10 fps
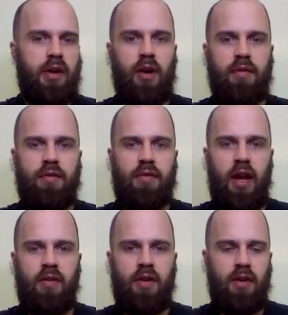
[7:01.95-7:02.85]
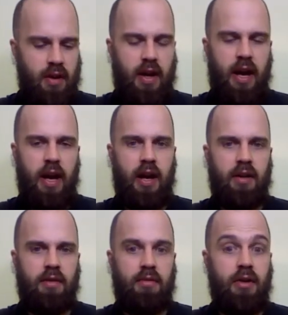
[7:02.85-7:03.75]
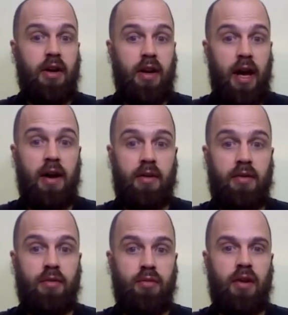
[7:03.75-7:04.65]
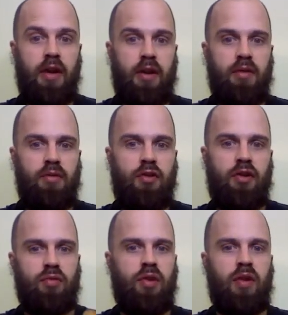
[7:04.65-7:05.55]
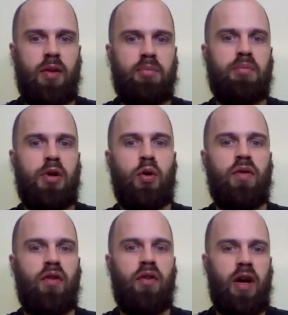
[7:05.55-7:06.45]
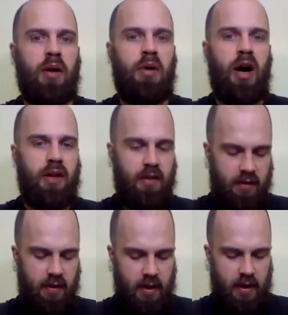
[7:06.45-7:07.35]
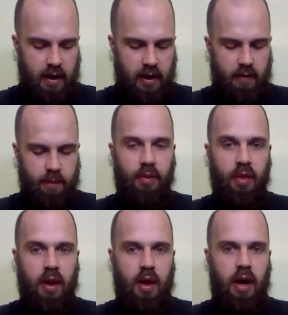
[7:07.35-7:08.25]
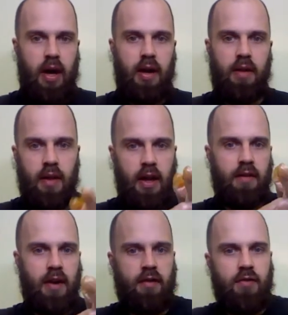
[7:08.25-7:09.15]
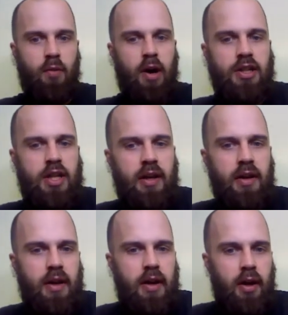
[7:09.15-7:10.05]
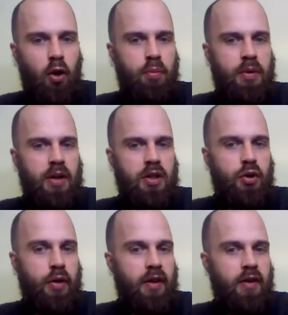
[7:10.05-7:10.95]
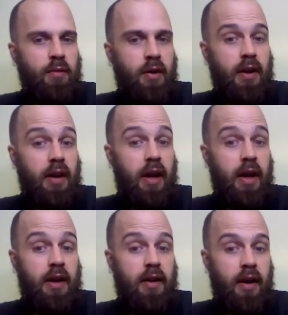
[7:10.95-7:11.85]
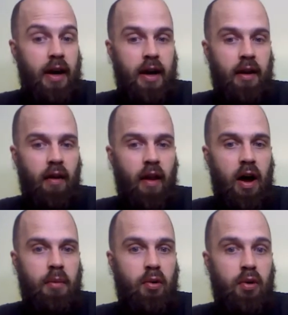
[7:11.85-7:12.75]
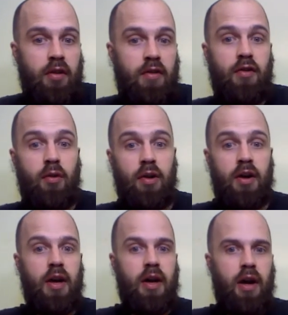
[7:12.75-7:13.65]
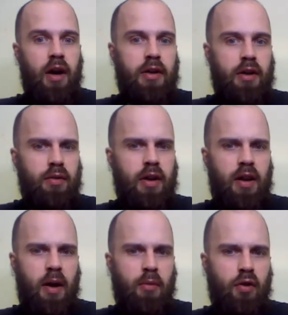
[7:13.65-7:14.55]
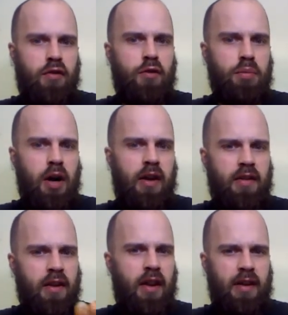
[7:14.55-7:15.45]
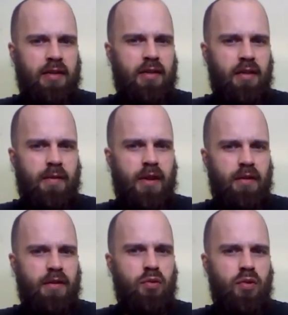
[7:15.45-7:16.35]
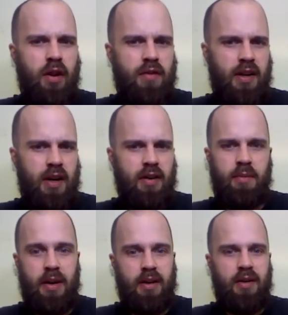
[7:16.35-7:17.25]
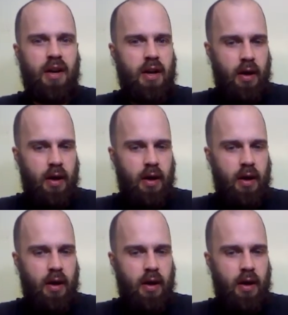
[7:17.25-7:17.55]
great flavor, and yeah, really, just really beautiful looking pods. And thanks guys for watching. Hope you enjoyed this one, and I got a lot more in store, including a lot more super hots. The last few runs here have been